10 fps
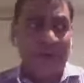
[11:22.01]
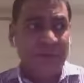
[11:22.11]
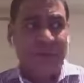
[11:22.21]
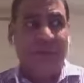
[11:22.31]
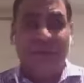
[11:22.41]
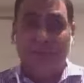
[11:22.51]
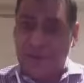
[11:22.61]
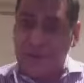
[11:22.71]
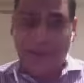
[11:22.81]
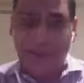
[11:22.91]
And they'll look and they'll
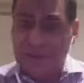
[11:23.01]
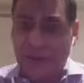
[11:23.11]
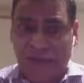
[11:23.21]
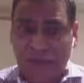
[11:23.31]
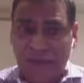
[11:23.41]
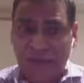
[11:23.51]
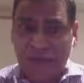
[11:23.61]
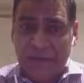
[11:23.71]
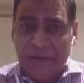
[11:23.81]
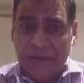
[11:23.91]
say it. I go, yeah, that was
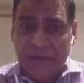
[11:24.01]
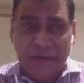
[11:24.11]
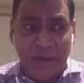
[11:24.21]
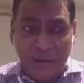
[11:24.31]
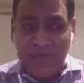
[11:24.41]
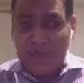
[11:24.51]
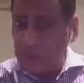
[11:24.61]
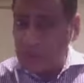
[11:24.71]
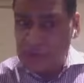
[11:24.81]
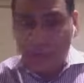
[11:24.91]
me. Mm-hmm. That
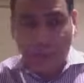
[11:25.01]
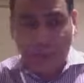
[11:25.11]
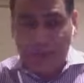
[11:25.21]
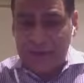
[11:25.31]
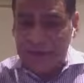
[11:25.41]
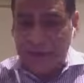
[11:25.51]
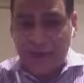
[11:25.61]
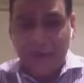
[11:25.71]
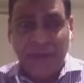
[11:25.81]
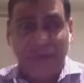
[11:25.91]
was super dentist
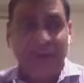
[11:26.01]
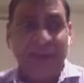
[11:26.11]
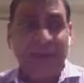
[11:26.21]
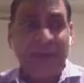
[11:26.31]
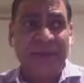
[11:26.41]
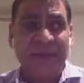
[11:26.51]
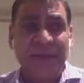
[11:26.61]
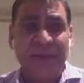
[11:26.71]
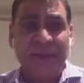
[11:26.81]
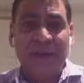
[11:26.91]
back then. And I
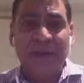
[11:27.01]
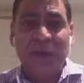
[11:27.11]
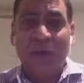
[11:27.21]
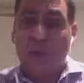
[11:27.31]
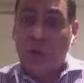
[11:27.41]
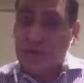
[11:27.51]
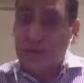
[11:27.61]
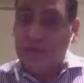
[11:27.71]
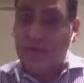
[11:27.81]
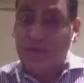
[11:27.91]
said, what could we
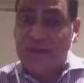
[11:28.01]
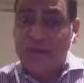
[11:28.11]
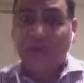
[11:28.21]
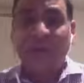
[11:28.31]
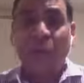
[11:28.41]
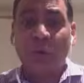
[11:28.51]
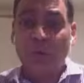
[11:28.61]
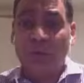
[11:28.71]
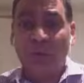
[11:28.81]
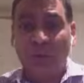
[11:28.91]
have done differently? What do
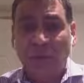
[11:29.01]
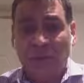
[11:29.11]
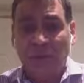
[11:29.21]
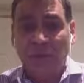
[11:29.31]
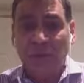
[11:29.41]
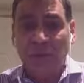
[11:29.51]
we know now?